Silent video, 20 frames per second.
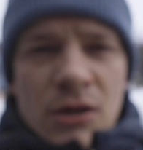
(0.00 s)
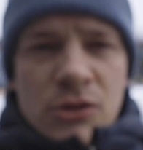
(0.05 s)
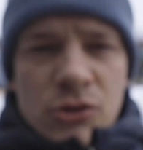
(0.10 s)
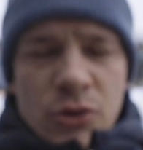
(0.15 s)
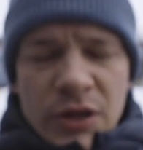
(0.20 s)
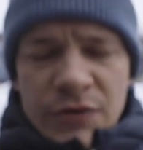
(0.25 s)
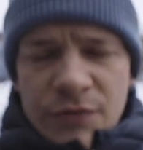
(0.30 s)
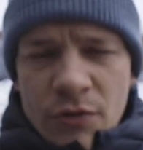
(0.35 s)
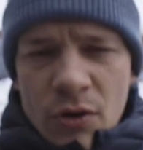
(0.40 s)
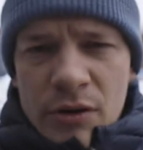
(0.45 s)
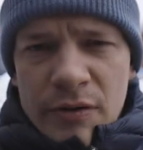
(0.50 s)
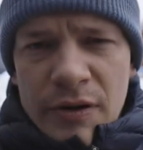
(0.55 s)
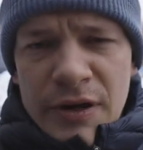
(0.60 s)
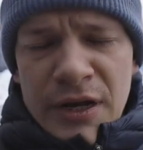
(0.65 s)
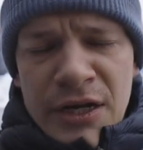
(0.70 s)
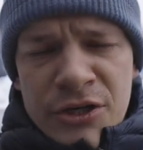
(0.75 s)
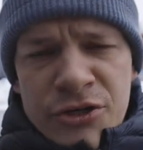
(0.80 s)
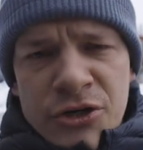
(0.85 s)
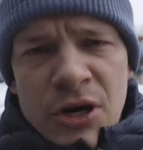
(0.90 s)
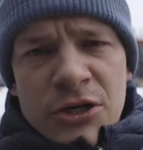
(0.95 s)
So if you are an
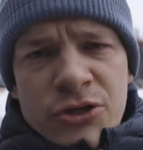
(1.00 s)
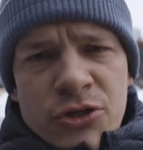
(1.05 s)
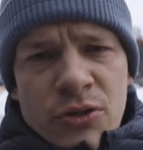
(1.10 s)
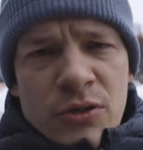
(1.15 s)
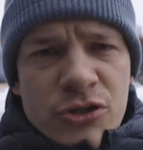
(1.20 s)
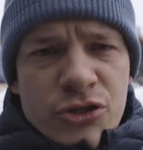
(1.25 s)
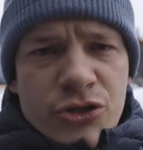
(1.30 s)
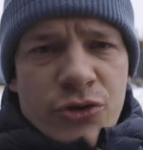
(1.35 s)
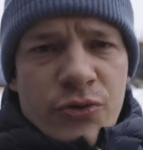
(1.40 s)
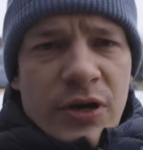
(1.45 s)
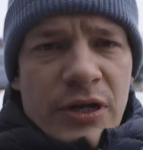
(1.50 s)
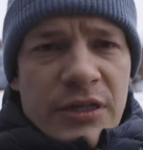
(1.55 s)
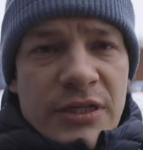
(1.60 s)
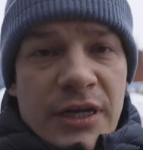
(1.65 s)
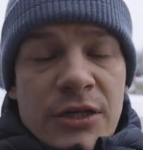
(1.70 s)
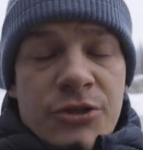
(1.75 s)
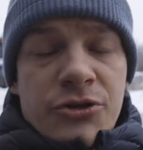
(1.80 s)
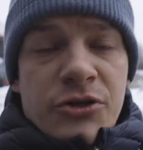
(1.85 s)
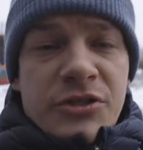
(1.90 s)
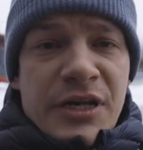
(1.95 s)
international student
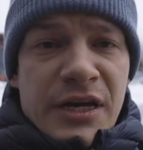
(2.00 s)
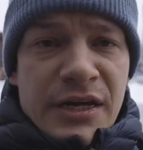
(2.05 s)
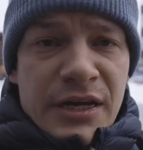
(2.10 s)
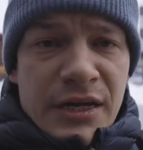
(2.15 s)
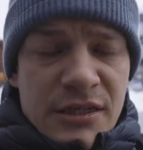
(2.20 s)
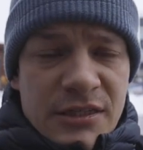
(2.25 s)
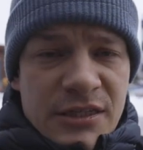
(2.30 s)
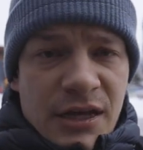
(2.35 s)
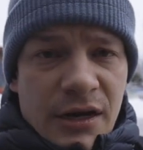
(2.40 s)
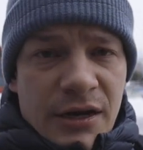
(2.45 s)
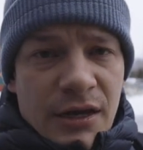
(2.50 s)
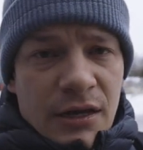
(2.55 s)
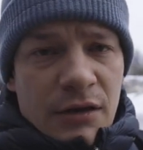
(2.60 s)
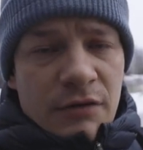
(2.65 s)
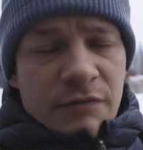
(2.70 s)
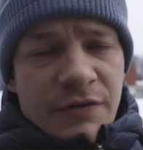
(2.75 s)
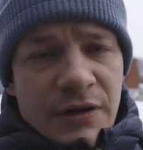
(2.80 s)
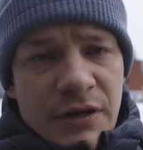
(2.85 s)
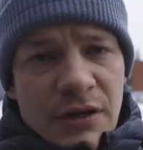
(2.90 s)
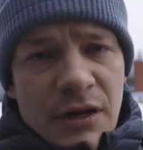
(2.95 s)
interested in studying
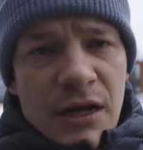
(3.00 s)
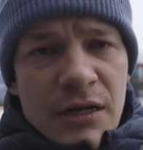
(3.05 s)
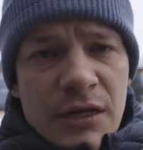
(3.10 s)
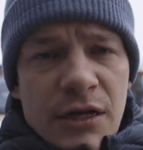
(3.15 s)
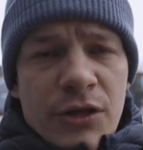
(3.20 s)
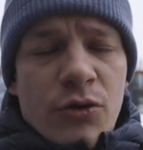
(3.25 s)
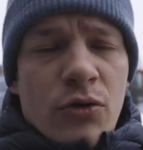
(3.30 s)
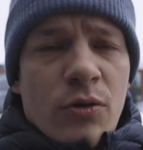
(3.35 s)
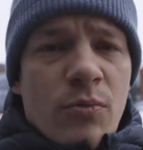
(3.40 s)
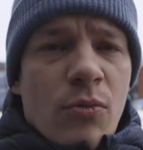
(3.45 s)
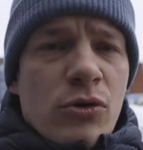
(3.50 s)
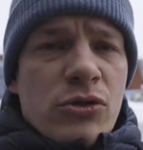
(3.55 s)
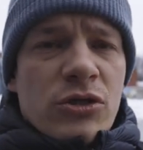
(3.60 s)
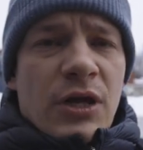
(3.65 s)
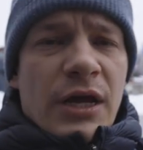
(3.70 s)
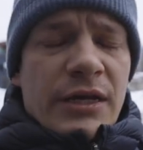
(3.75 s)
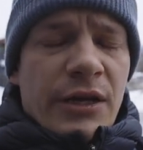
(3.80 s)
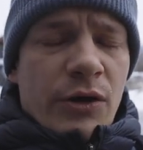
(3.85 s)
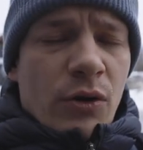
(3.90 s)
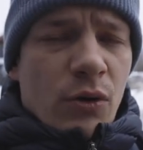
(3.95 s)
in Finland, you're most
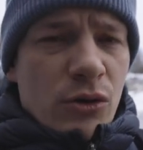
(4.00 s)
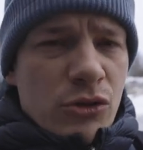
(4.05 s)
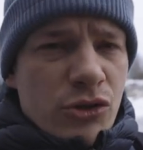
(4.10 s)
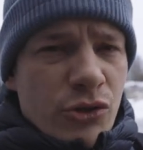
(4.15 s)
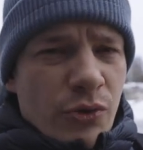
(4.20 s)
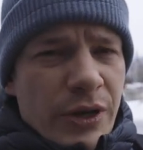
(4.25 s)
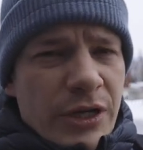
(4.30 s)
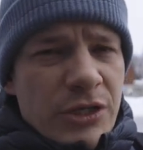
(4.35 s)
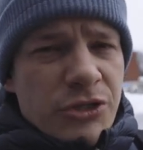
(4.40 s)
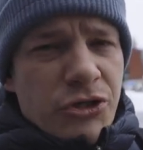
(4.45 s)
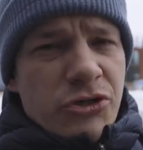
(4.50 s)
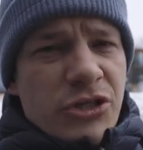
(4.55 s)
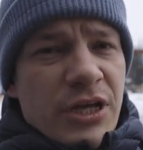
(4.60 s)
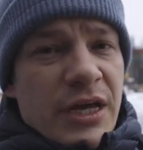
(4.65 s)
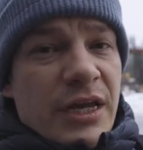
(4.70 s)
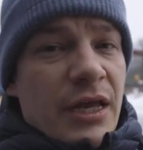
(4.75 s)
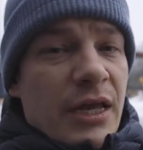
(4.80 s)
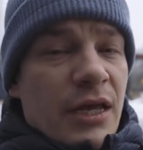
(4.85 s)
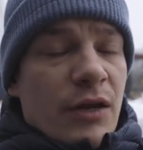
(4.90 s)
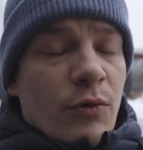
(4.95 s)
likely also
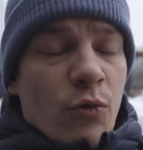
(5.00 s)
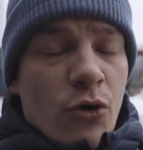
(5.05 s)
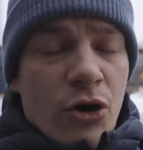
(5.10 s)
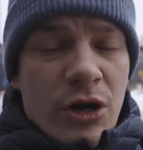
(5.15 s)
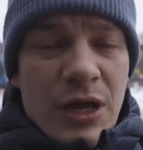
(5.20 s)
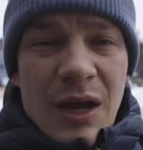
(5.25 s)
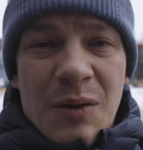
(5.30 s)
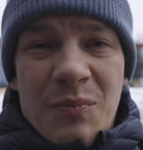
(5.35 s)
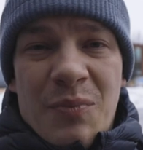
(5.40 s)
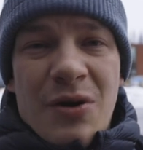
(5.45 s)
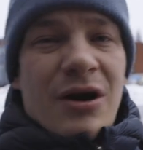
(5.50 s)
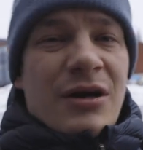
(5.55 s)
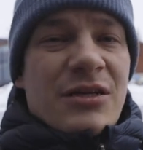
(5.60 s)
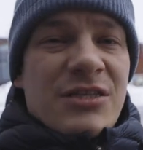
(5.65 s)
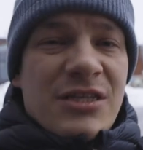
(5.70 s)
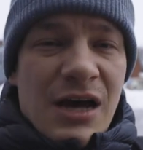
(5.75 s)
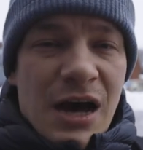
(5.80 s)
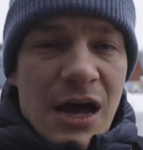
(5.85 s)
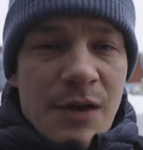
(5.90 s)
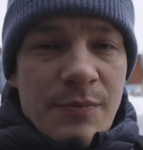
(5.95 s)
interested in working
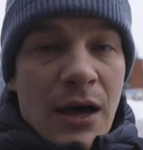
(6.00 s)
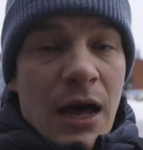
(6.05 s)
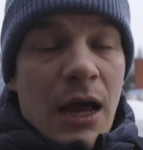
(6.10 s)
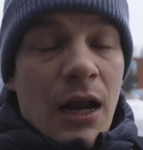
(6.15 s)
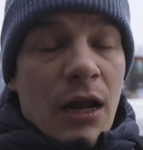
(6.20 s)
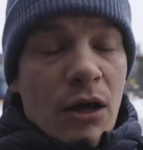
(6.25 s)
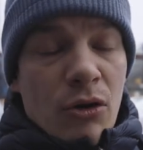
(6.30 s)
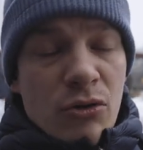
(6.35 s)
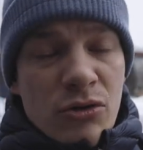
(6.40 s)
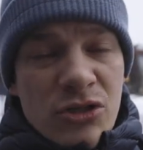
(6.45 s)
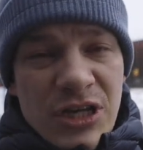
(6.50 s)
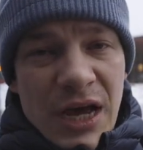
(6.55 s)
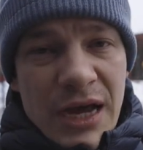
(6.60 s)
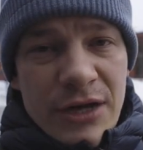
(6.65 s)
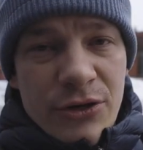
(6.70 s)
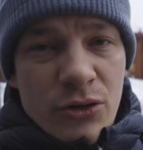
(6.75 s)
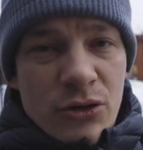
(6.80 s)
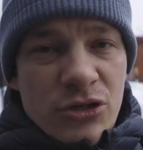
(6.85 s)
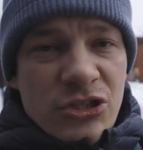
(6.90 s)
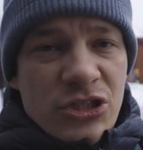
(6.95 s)
part-time
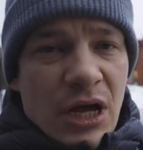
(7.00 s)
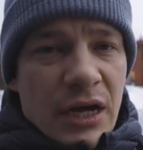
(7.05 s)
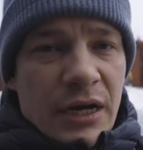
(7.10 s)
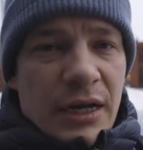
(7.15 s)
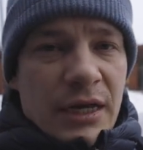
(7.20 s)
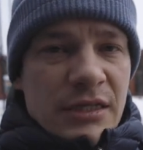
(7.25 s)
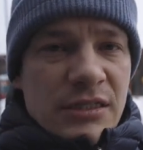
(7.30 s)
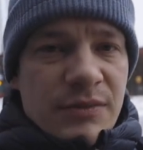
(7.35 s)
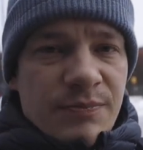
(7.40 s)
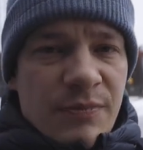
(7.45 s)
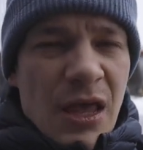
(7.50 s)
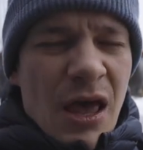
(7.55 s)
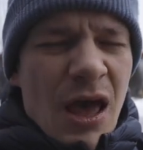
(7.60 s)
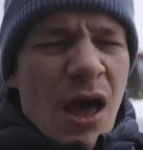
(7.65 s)
alongside your studies.